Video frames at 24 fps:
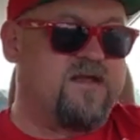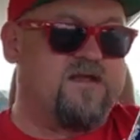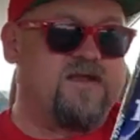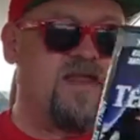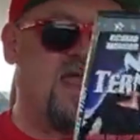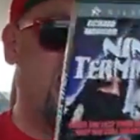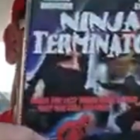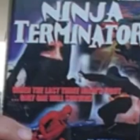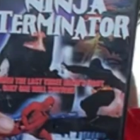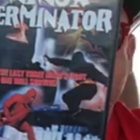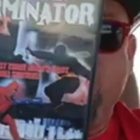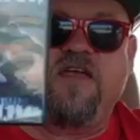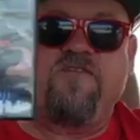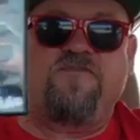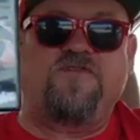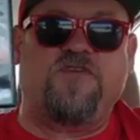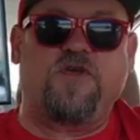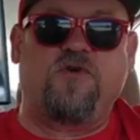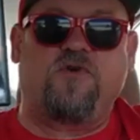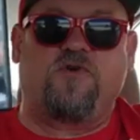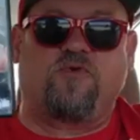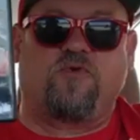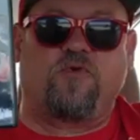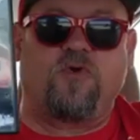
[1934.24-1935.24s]
Now, if
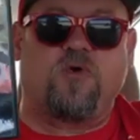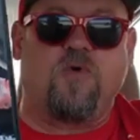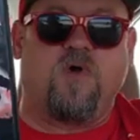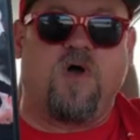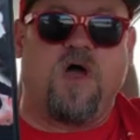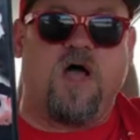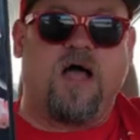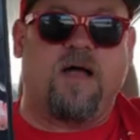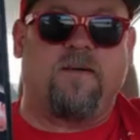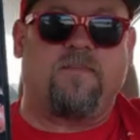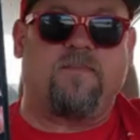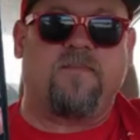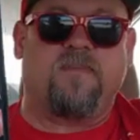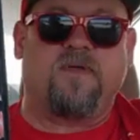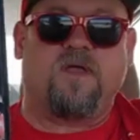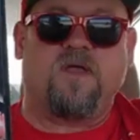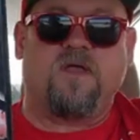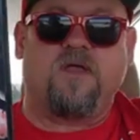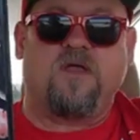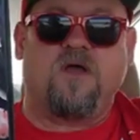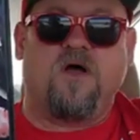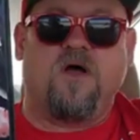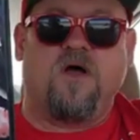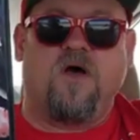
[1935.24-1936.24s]
you grew up
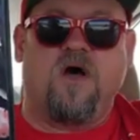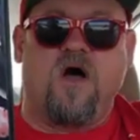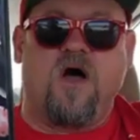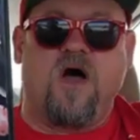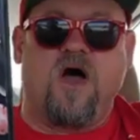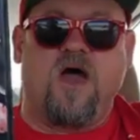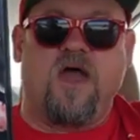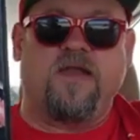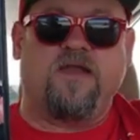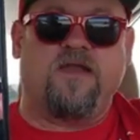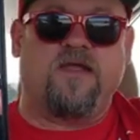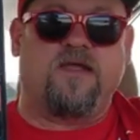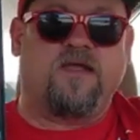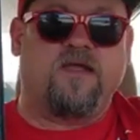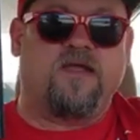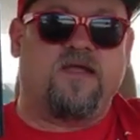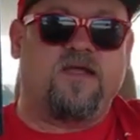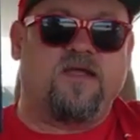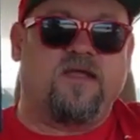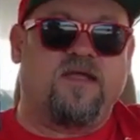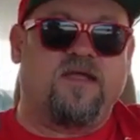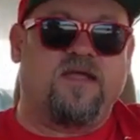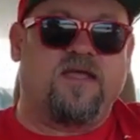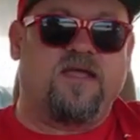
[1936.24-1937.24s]
in
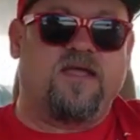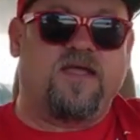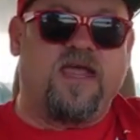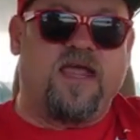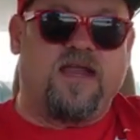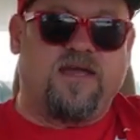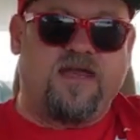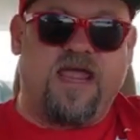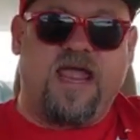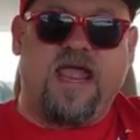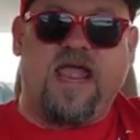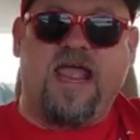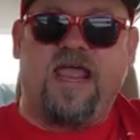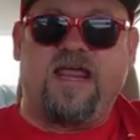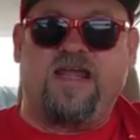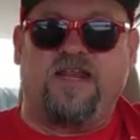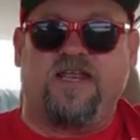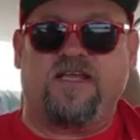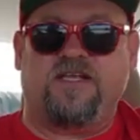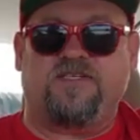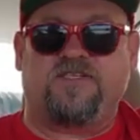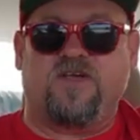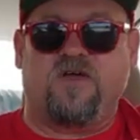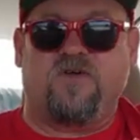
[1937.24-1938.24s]
the
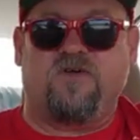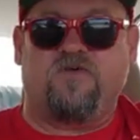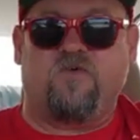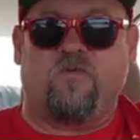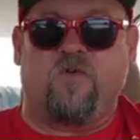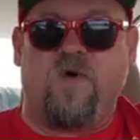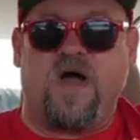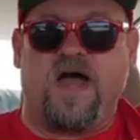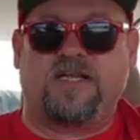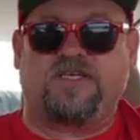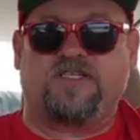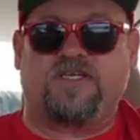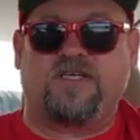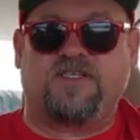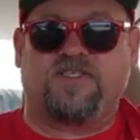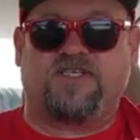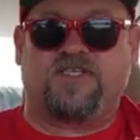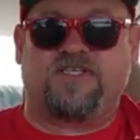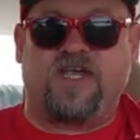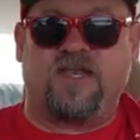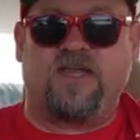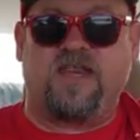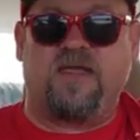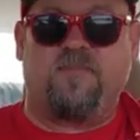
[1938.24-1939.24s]
80s watching
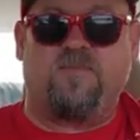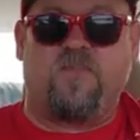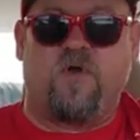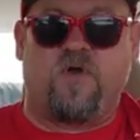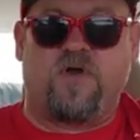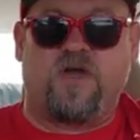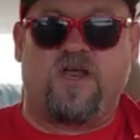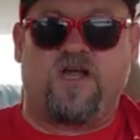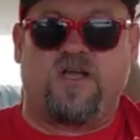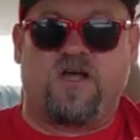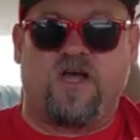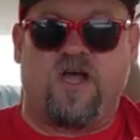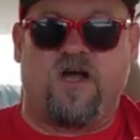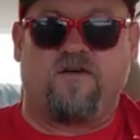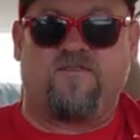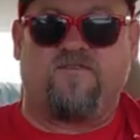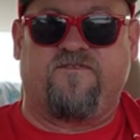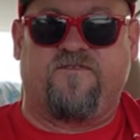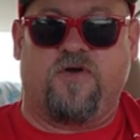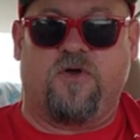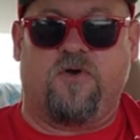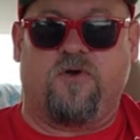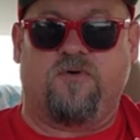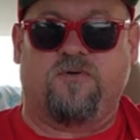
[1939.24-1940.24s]
Sunday Morning Kung
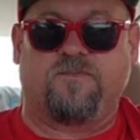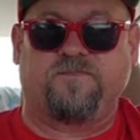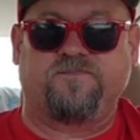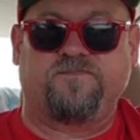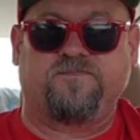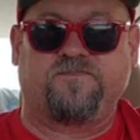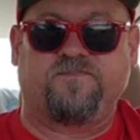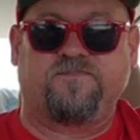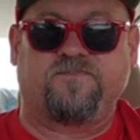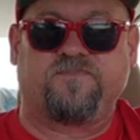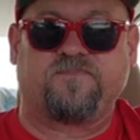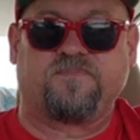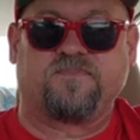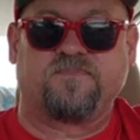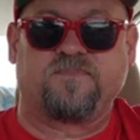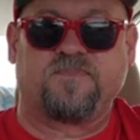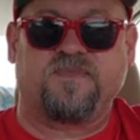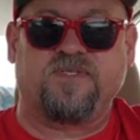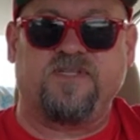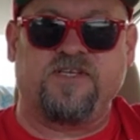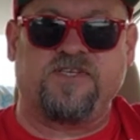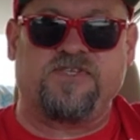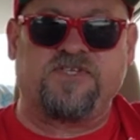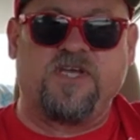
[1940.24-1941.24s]
Fu,
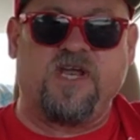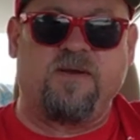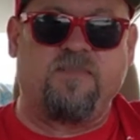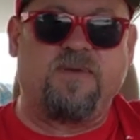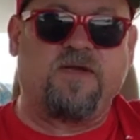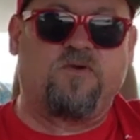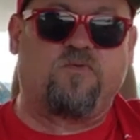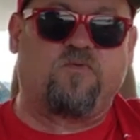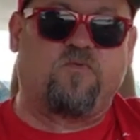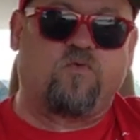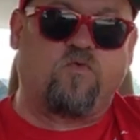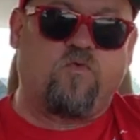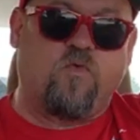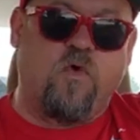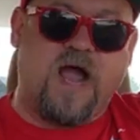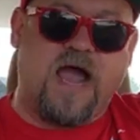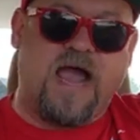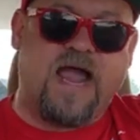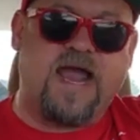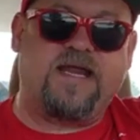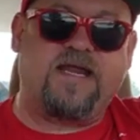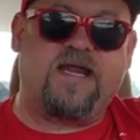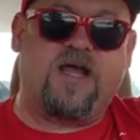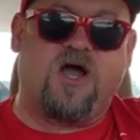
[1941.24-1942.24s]
this is going to be
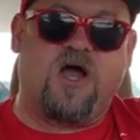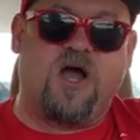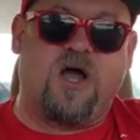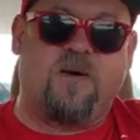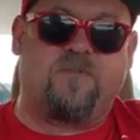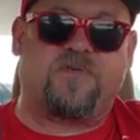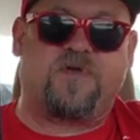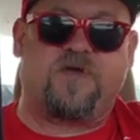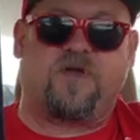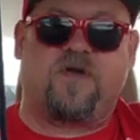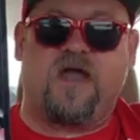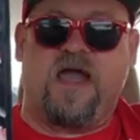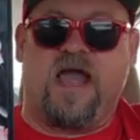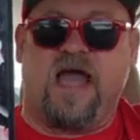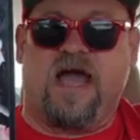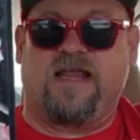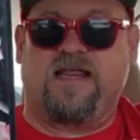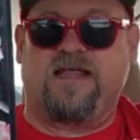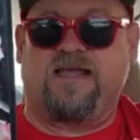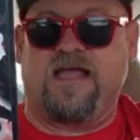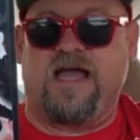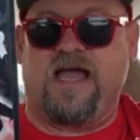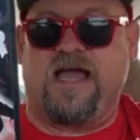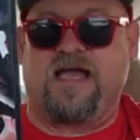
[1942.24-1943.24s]
right up your
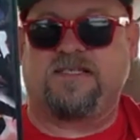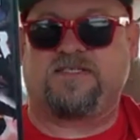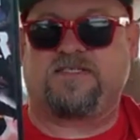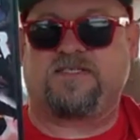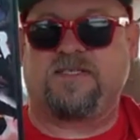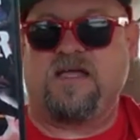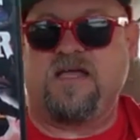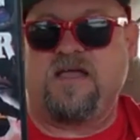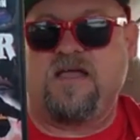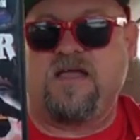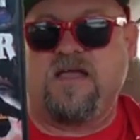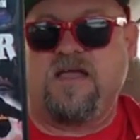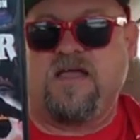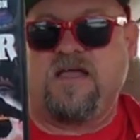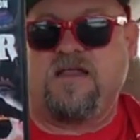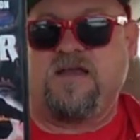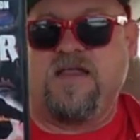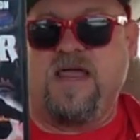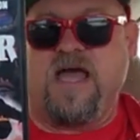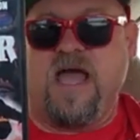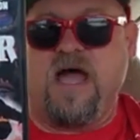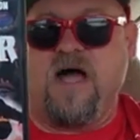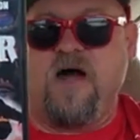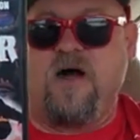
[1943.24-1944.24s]
alley, guys.
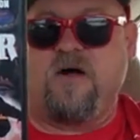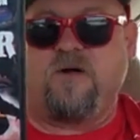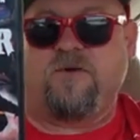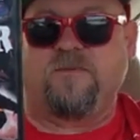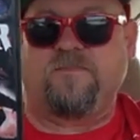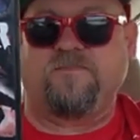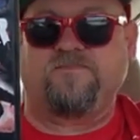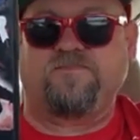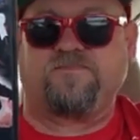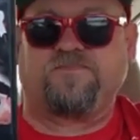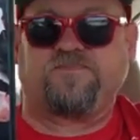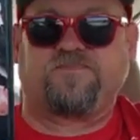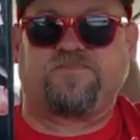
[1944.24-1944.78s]
Now,